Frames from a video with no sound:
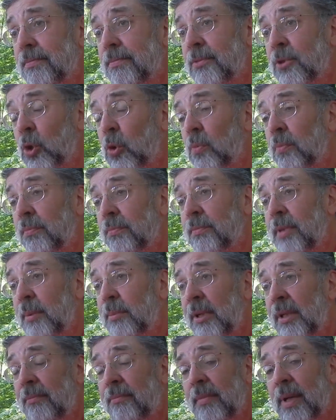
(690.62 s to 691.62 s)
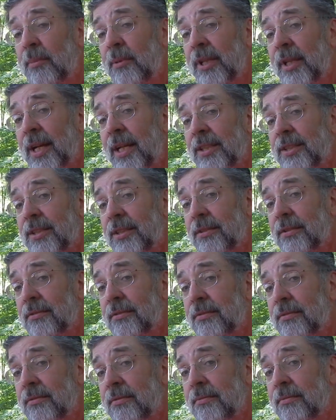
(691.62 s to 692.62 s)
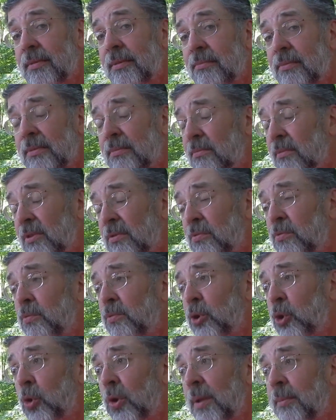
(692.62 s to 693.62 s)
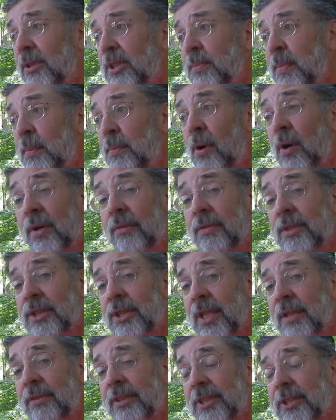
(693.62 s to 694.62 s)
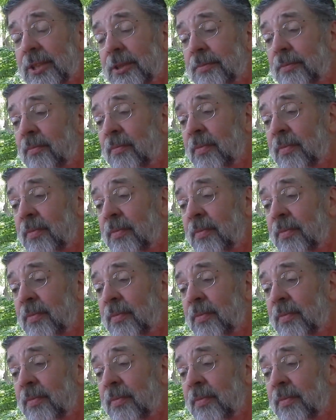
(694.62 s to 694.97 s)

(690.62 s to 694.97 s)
So maybe that's, it surely must be part of the savings.